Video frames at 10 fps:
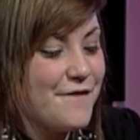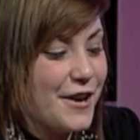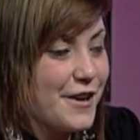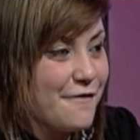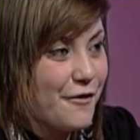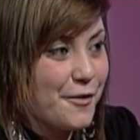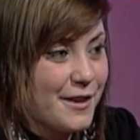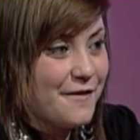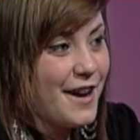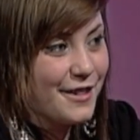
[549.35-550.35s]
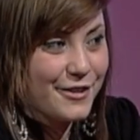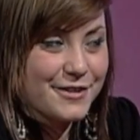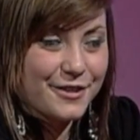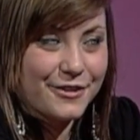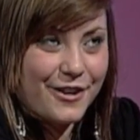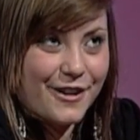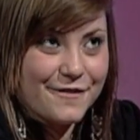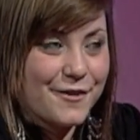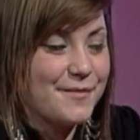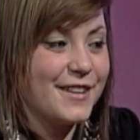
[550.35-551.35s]
Very informative. I learned a
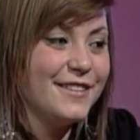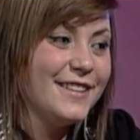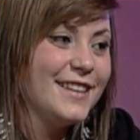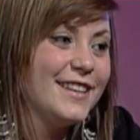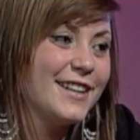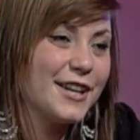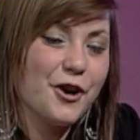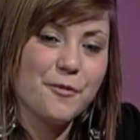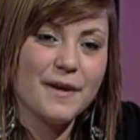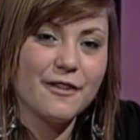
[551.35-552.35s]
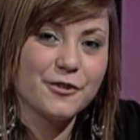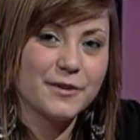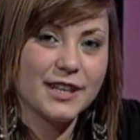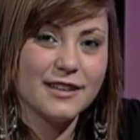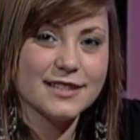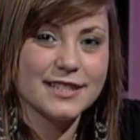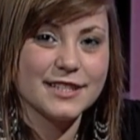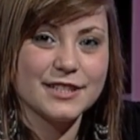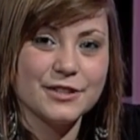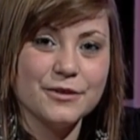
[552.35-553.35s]
lot from you, and I hope everyone else
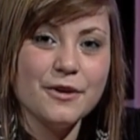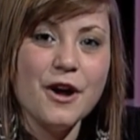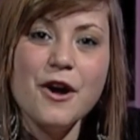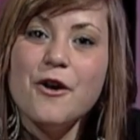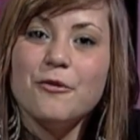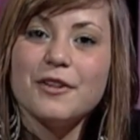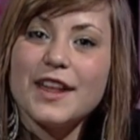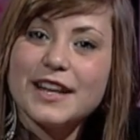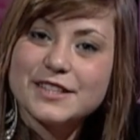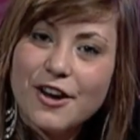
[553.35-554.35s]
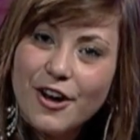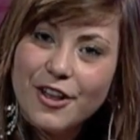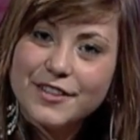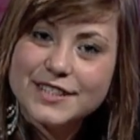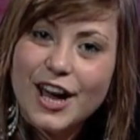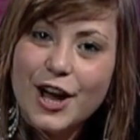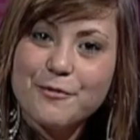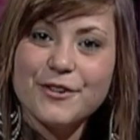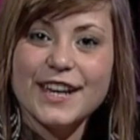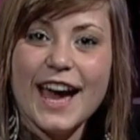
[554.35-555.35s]
did too. Well, that's all the
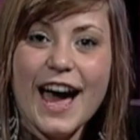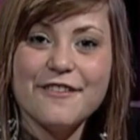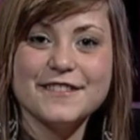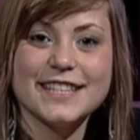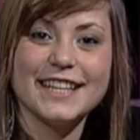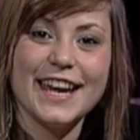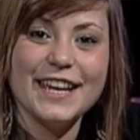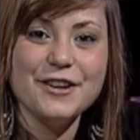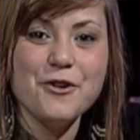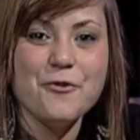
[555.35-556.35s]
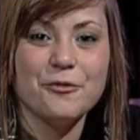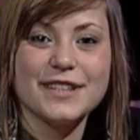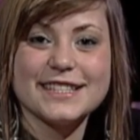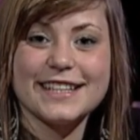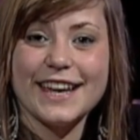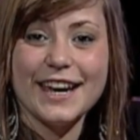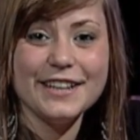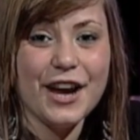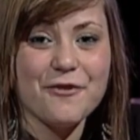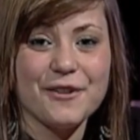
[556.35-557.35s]
time we have today. Once again,
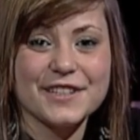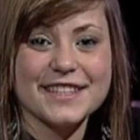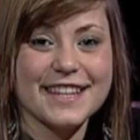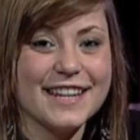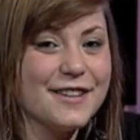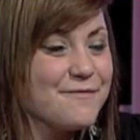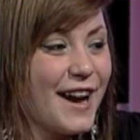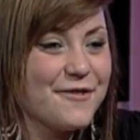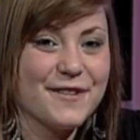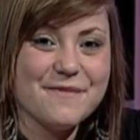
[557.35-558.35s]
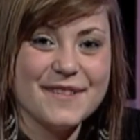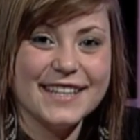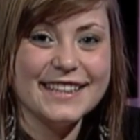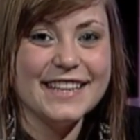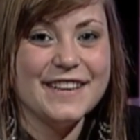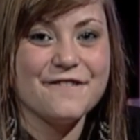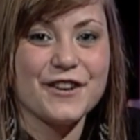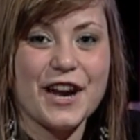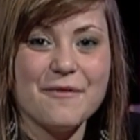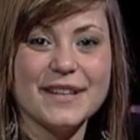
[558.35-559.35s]
I want to thank Matt Whitman for
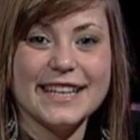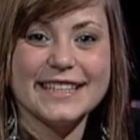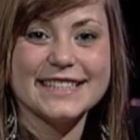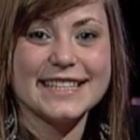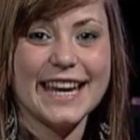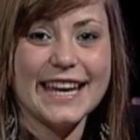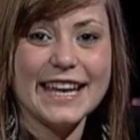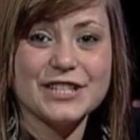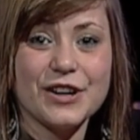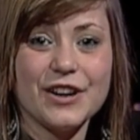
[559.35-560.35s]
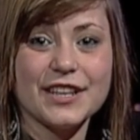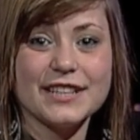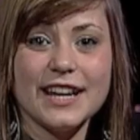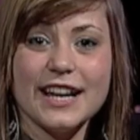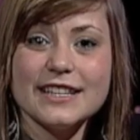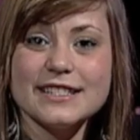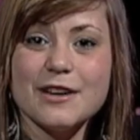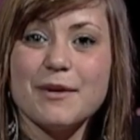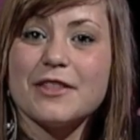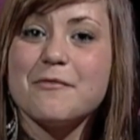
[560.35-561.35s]
coming in today and talking to us
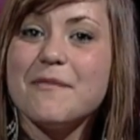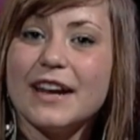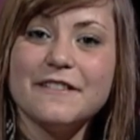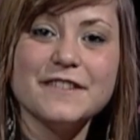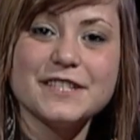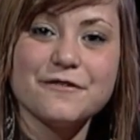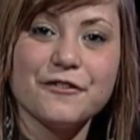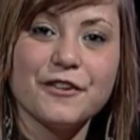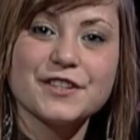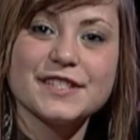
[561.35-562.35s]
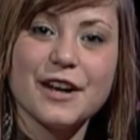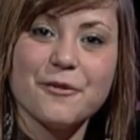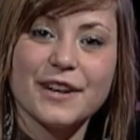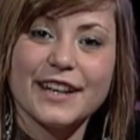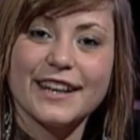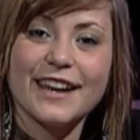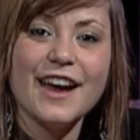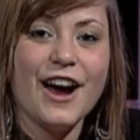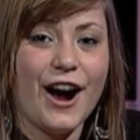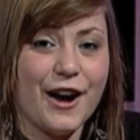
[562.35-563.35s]
about the benefits of reverse networking.
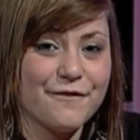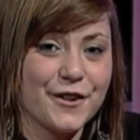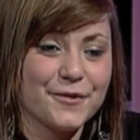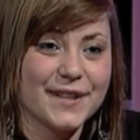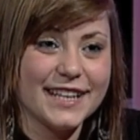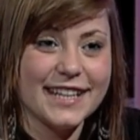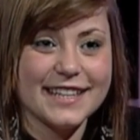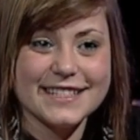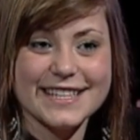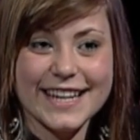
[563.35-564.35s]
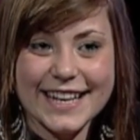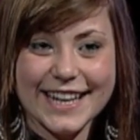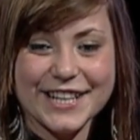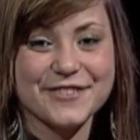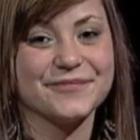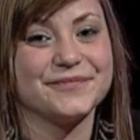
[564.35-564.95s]
I'm Ferne, and take care.